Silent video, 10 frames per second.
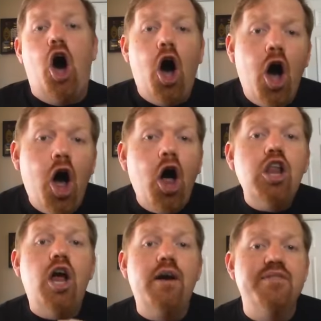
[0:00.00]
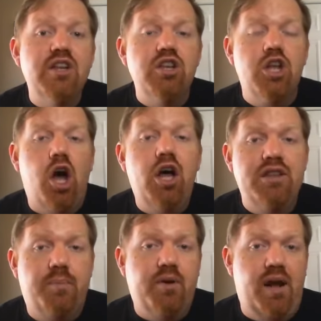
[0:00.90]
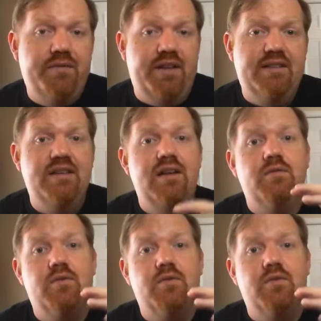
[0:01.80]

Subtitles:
All of the law and the prophets